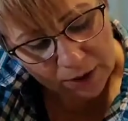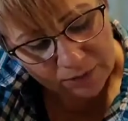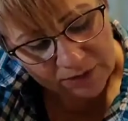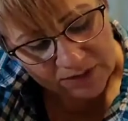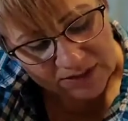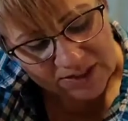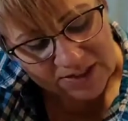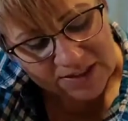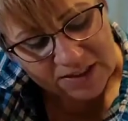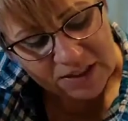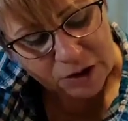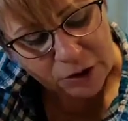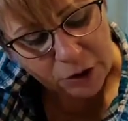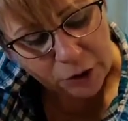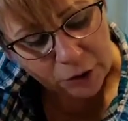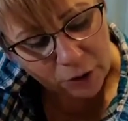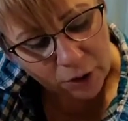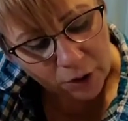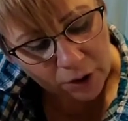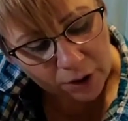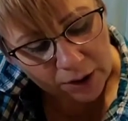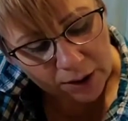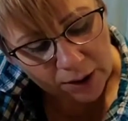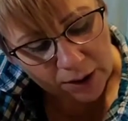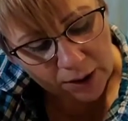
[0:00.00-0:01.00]
They do have
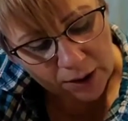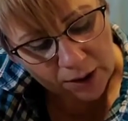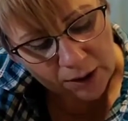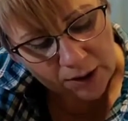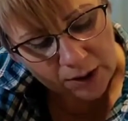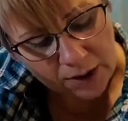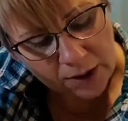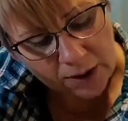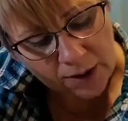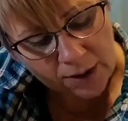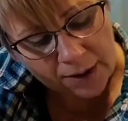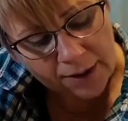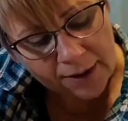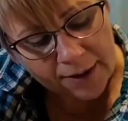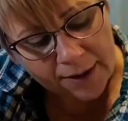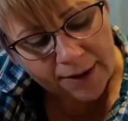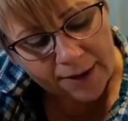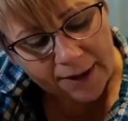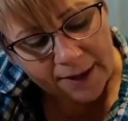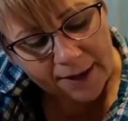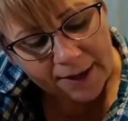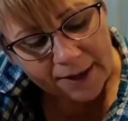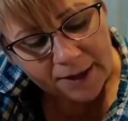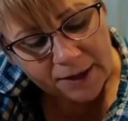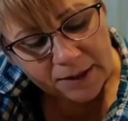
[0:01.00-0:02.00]
a sticker on it
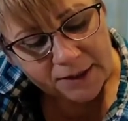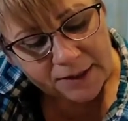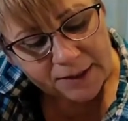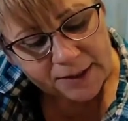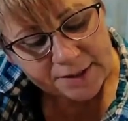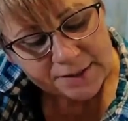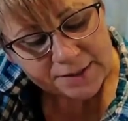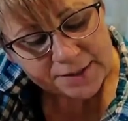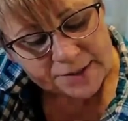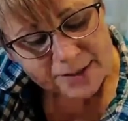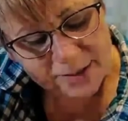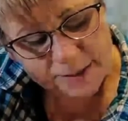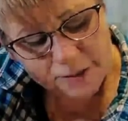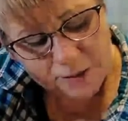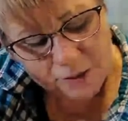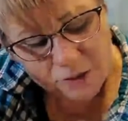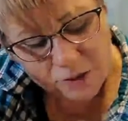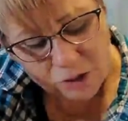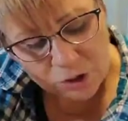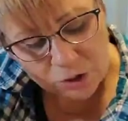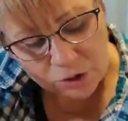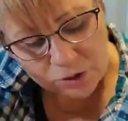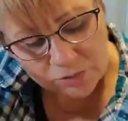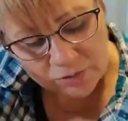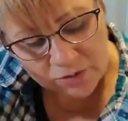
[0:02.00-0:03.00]
and
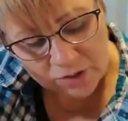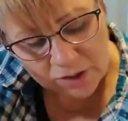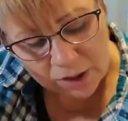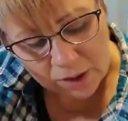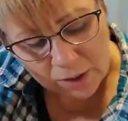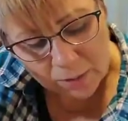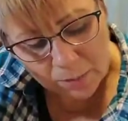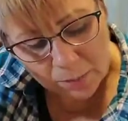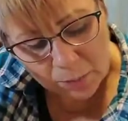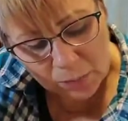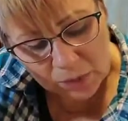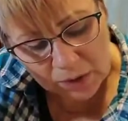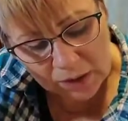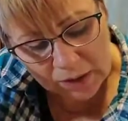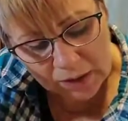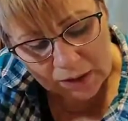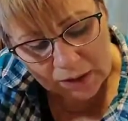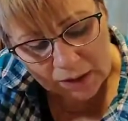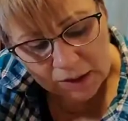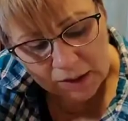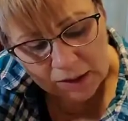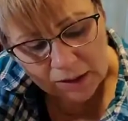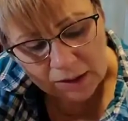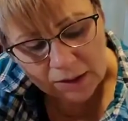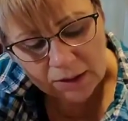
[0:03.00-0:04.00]
a signature of the
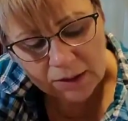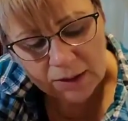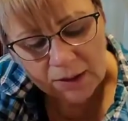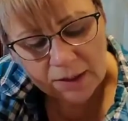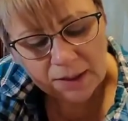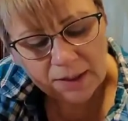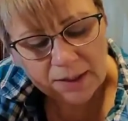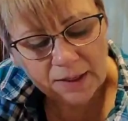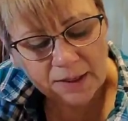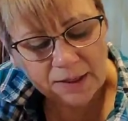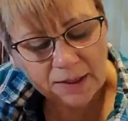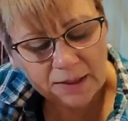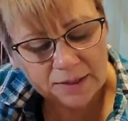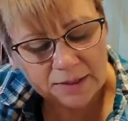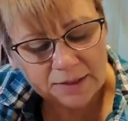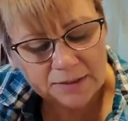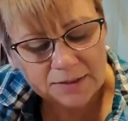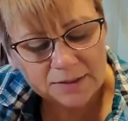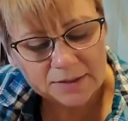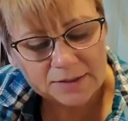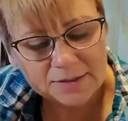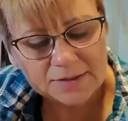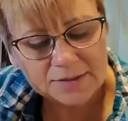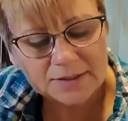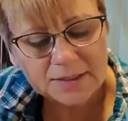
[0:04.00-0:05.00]
company,
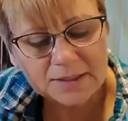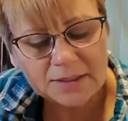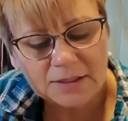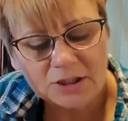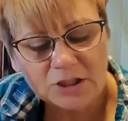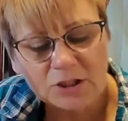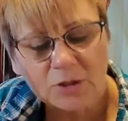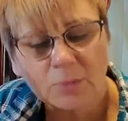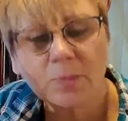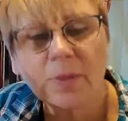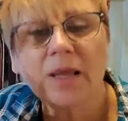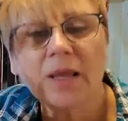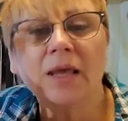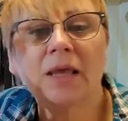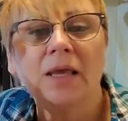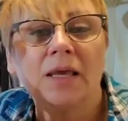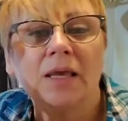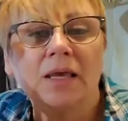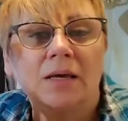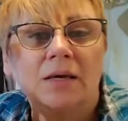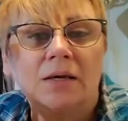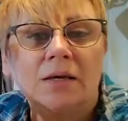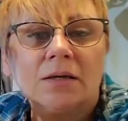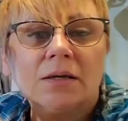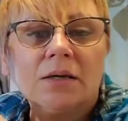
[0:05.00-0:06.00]
and it does say
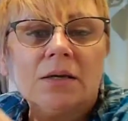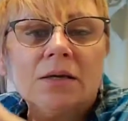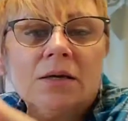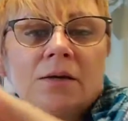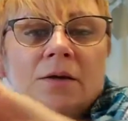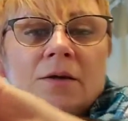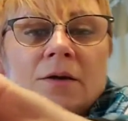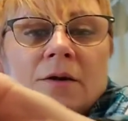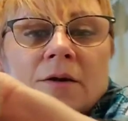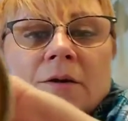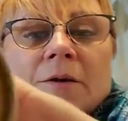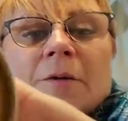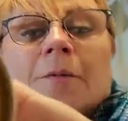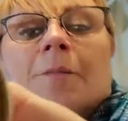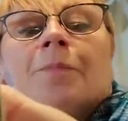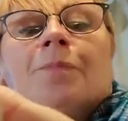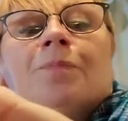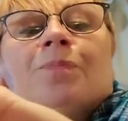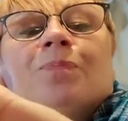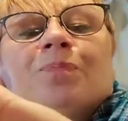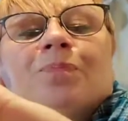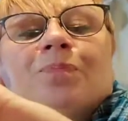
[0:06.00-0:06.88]
Japan.